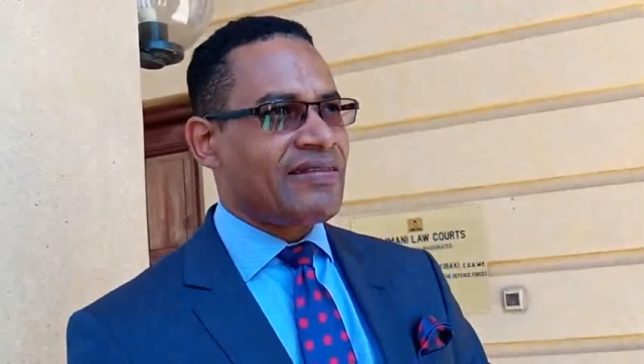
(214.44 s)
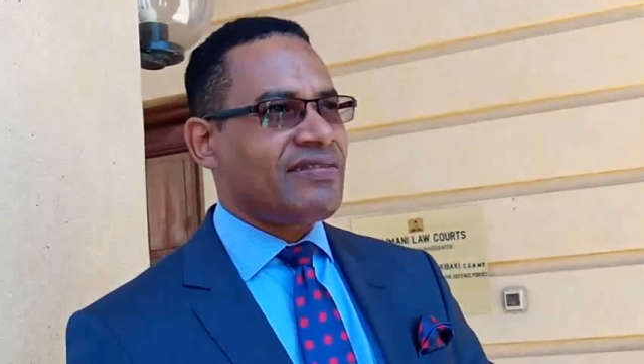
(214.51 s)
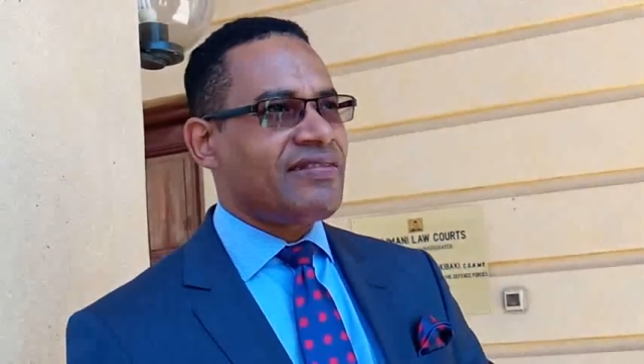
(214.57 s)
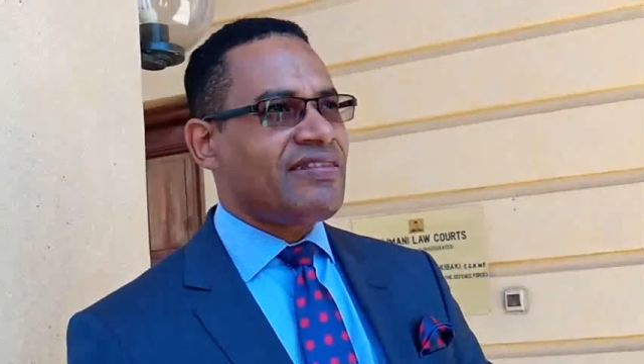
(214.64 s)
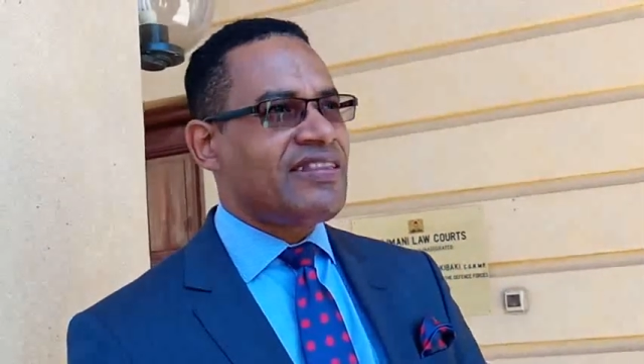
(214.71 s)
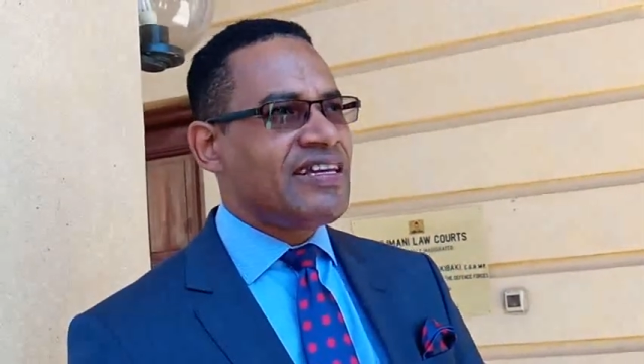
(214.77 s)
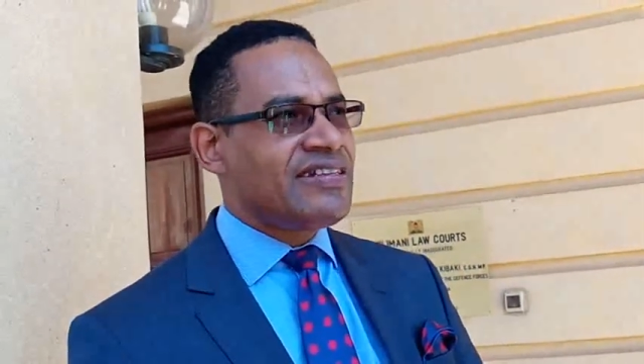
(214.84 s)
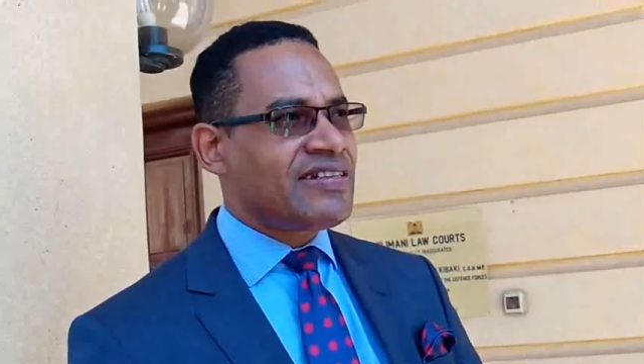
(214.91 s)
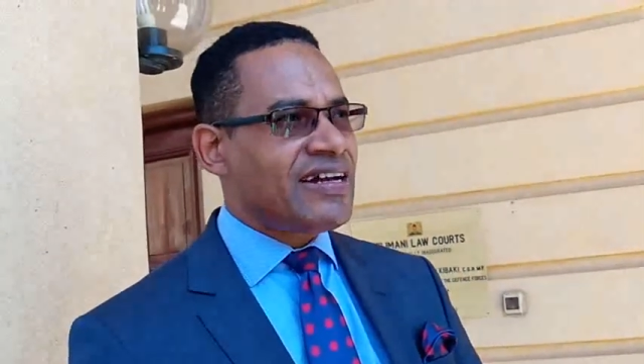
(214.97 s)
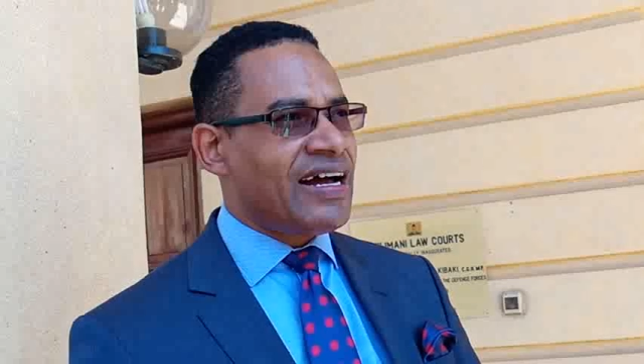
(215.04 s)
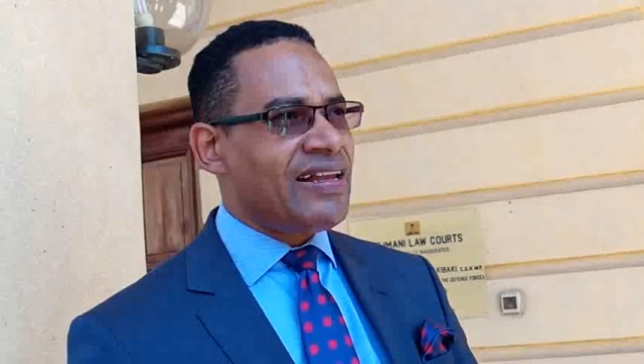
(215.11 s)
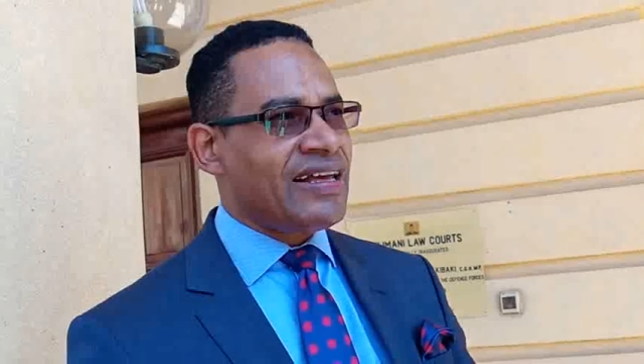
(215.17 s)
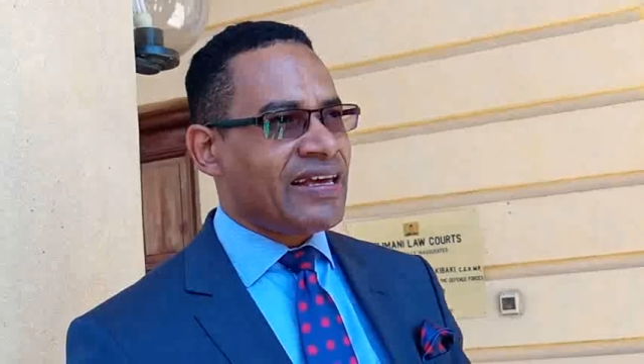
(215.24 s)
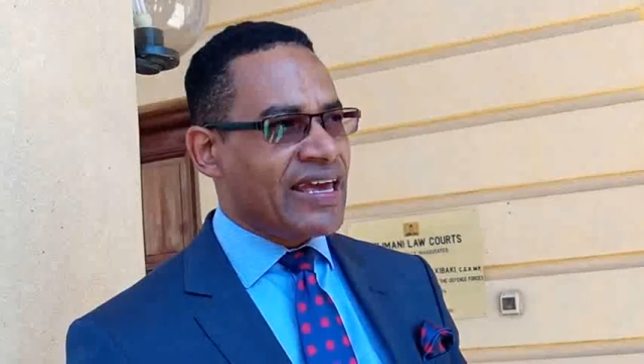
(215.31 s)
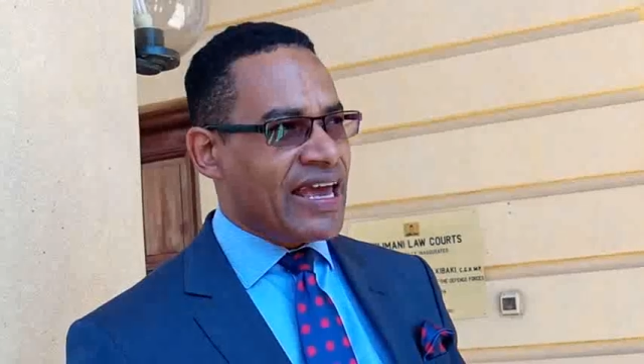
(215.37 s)
these
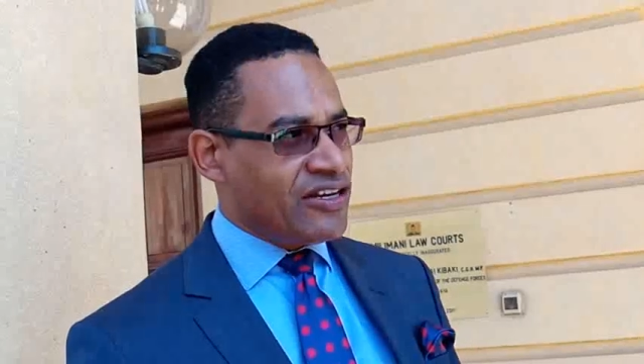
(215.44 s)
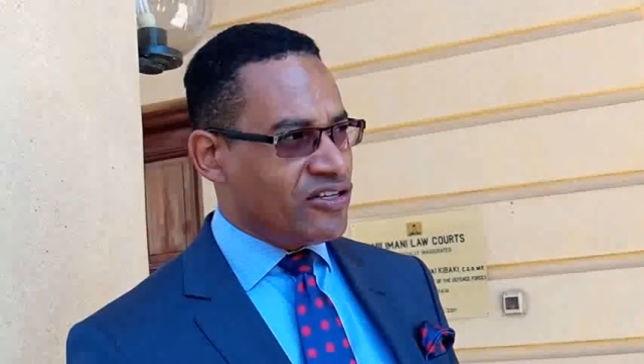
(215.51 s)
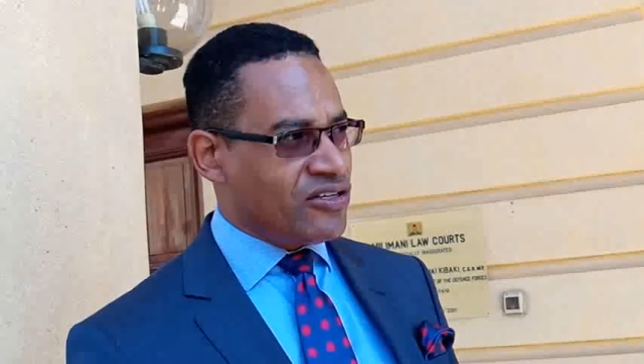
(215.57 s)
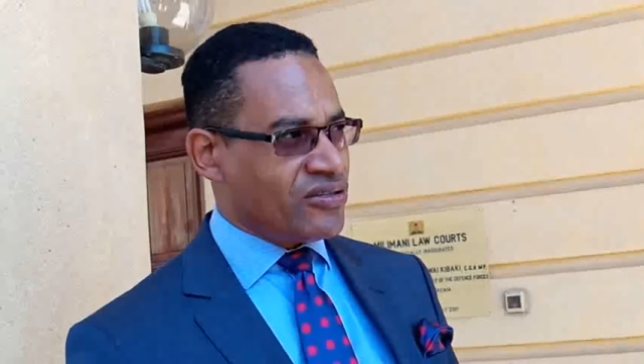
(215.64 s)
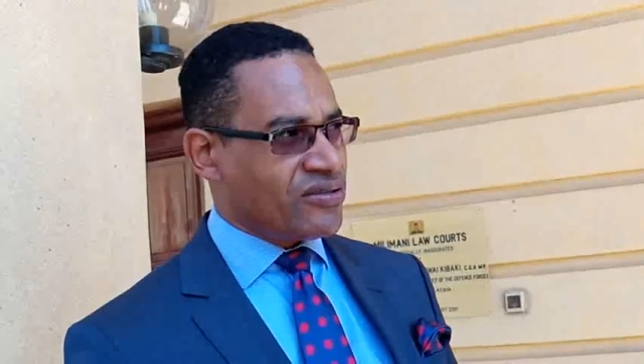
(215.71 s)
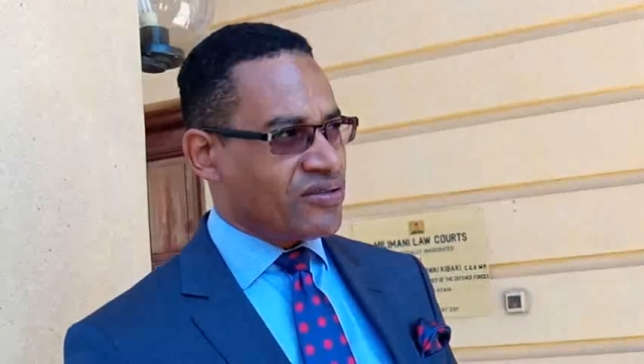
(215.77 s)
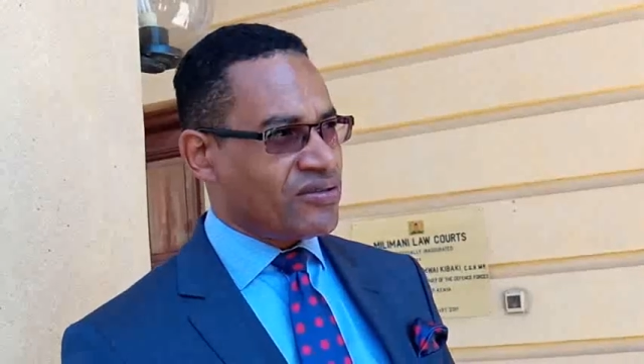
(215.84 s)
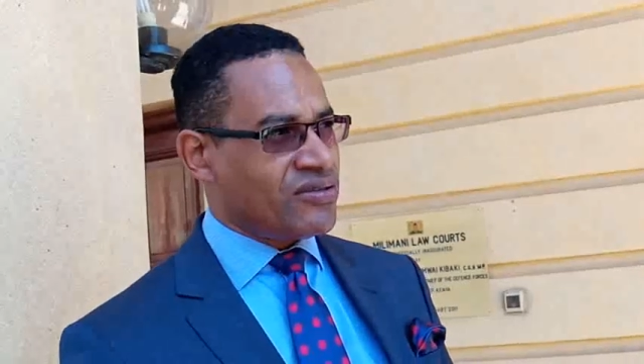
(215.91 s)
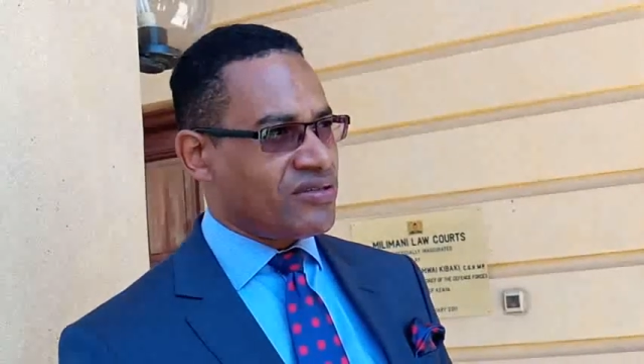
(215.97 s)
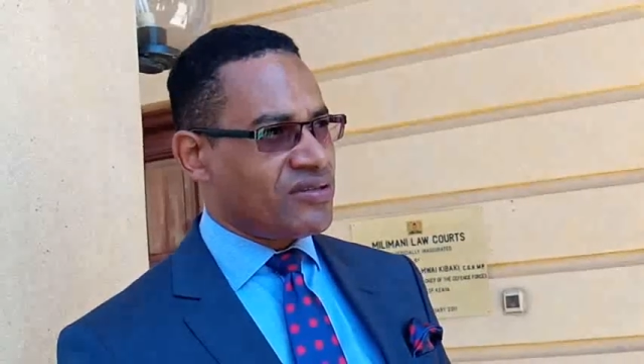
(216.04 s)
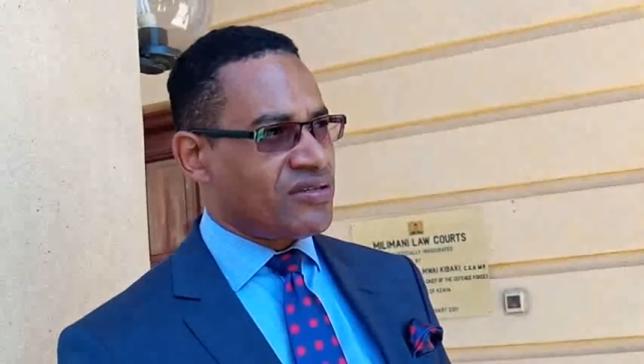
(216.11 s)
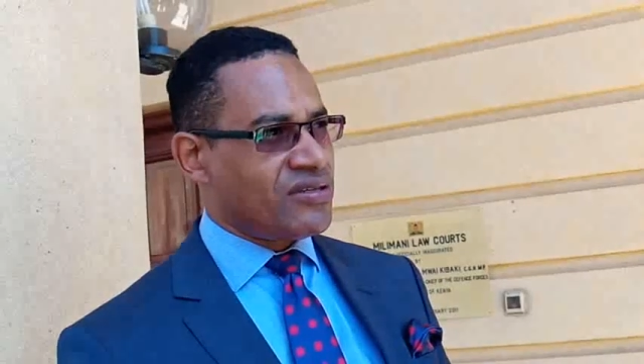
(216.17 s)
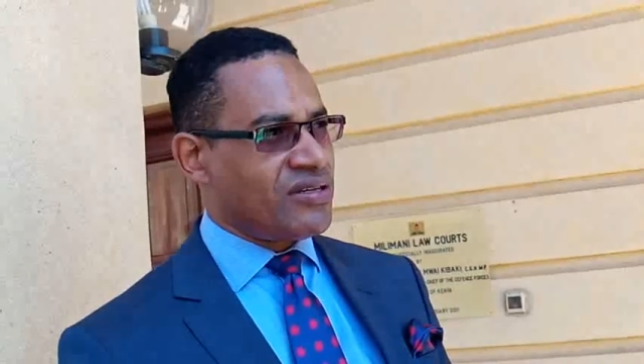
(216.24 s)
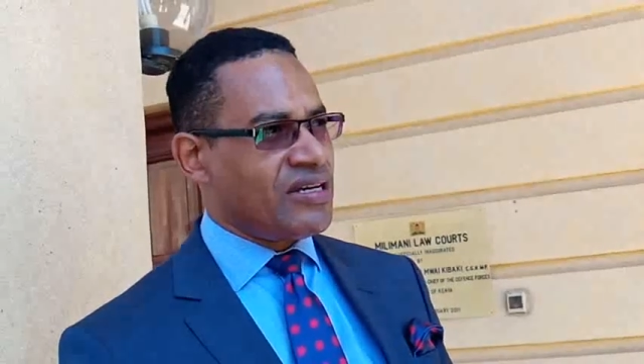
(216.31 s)
allegations,